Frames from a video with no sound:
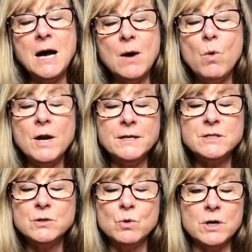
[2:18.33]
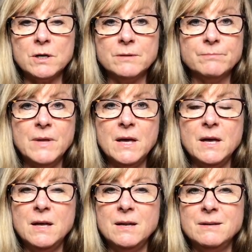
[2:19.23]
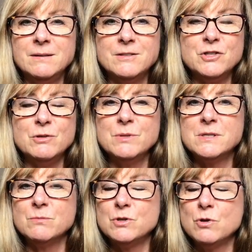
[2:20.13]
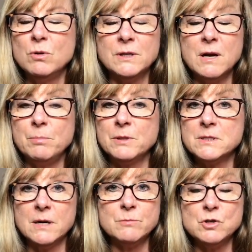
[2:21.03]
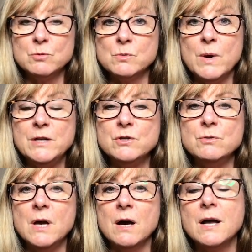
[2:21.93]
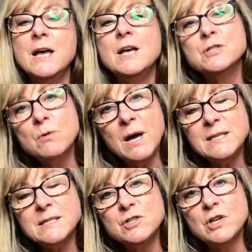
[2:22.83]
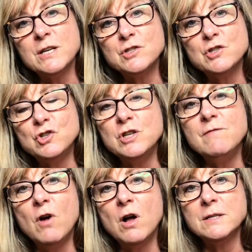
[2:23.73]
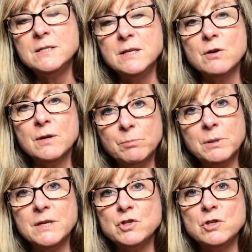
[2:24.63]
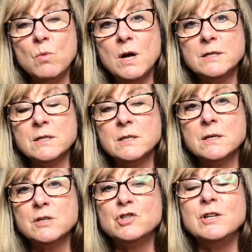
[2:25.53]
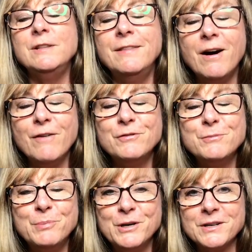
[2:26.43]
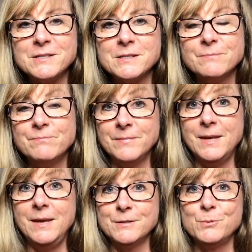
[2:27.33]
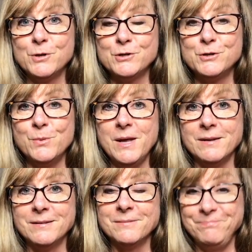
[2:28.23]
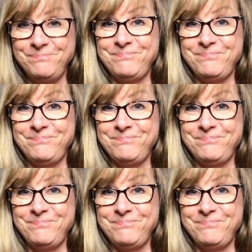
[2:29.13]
uh, wanted to work and she was told a couple of times she was way too young. So I suggested she volunteer at the place she wanted. She loved books. Guess where she went?